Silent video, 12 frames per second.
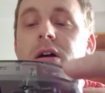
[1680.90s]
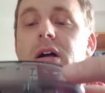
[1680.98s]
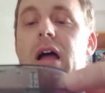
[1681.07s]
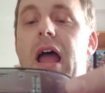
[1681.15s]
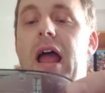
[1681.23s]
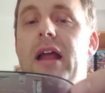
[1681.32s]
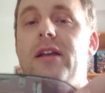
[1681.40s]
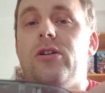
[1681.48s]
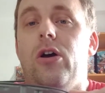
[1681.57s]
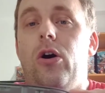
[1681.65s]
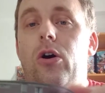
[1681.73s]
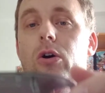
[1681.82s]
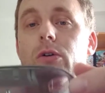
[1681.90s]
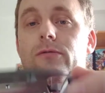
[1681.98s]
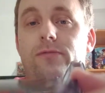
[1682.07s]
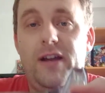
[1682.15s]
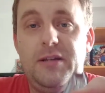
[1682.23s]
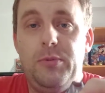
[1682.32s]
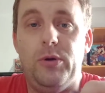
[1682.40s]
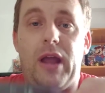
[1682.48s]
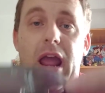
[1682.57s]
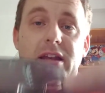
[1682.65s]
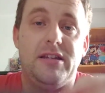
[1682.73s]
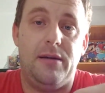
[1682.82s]
and on Facebook
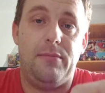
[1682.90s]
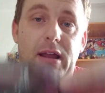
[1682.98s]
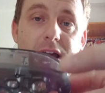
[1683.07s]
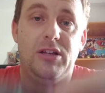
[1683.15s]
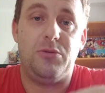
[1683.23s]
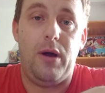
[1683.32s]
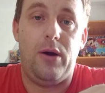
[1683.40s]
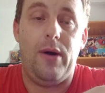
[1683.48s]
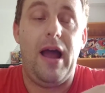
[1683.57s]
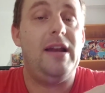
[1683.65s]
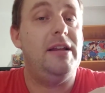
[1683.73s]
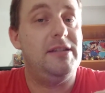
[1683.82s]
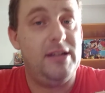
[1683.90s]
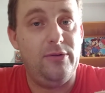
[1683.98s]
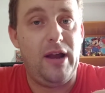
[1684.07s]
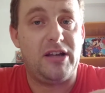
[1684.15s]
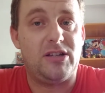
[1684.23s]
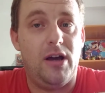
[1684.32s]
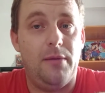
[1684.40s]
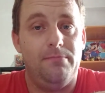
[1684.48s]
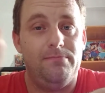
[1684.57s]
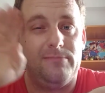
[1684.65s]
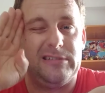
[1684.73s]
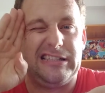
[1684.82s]
and Tumblr as well. And until next time,
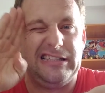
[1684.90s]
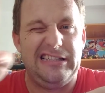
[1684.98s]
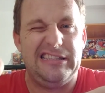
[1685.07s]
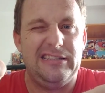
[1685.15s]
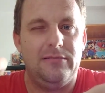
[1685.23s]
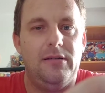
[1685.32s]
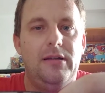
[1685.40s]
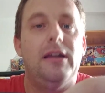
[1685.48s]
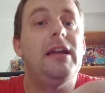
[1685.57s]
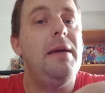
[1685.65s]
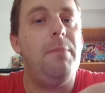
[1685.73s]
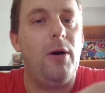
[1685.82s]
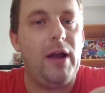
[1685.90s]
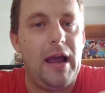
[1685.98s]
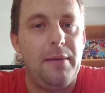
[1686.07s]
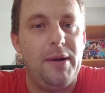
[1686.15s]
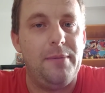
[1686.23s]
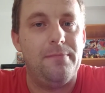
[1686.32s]
keep on gaming.